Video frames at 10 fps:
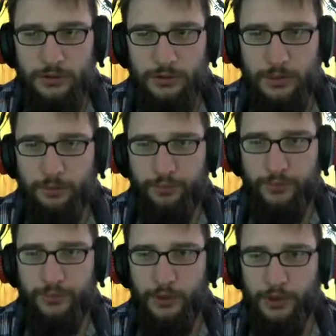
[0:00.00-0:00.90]
But
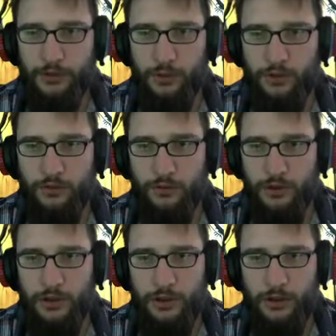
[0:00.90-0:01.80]
pff, we're not going to do
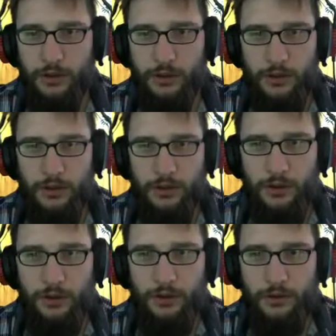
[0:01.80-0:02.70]
it.
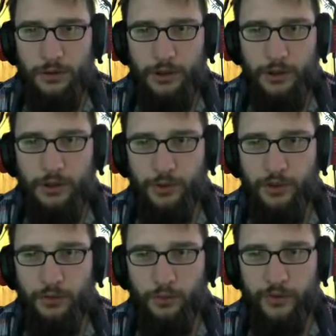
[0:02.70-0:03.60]
We are going
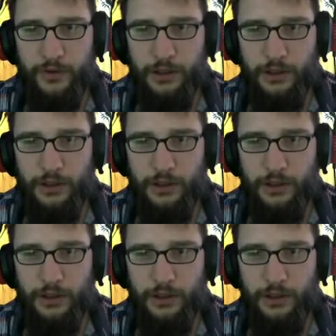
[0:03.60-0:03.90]
to stand